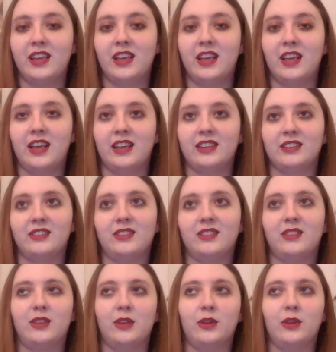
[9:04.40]
and
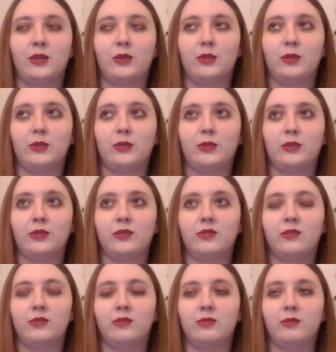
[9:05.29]
so
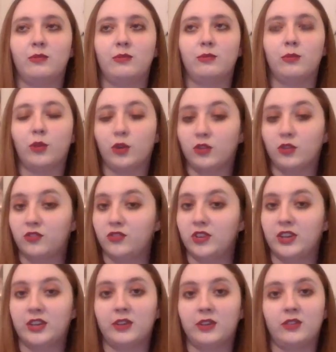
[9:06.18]
more
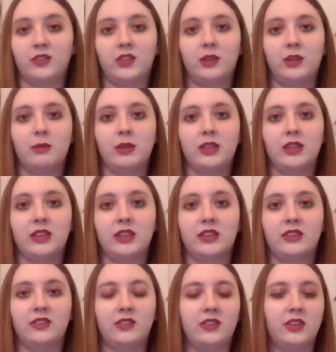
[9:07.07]
videos coming
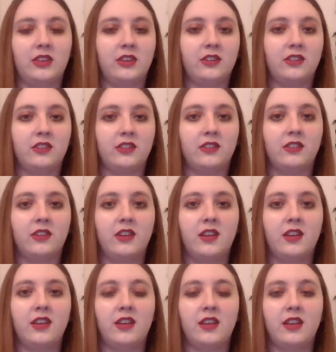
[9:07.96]
this year,
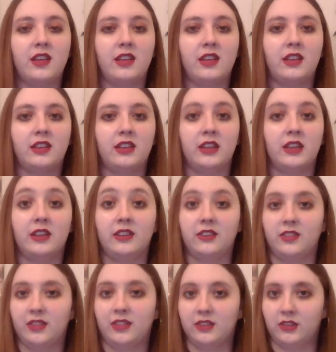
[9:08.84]
because
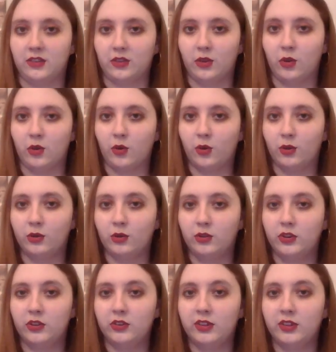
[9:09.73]
this is a whole
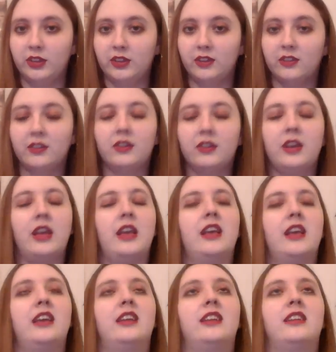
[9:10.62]
new year,
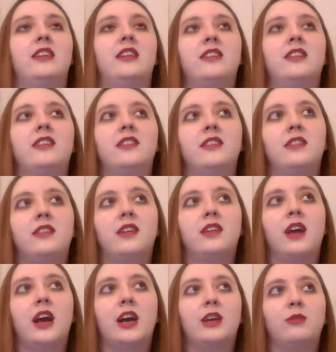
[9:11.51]
and
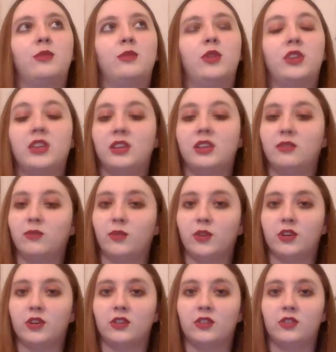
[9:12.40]
I'm looking
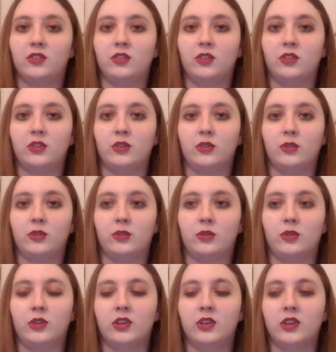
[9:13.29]
forward to
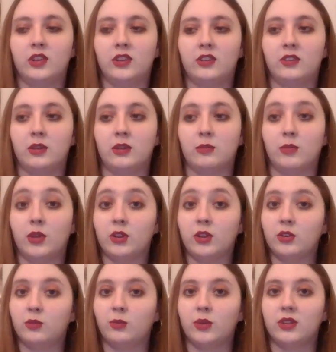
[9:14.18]
some
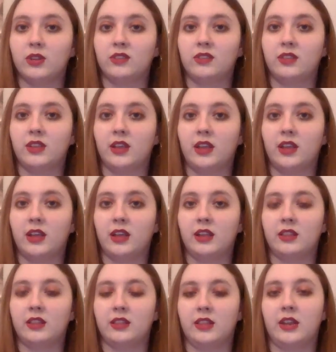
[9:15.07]
other ones that
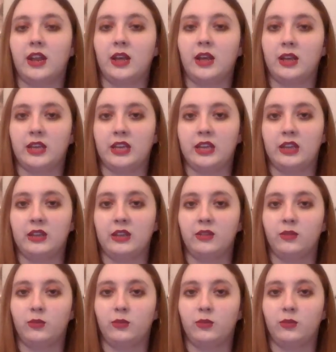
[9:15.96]
I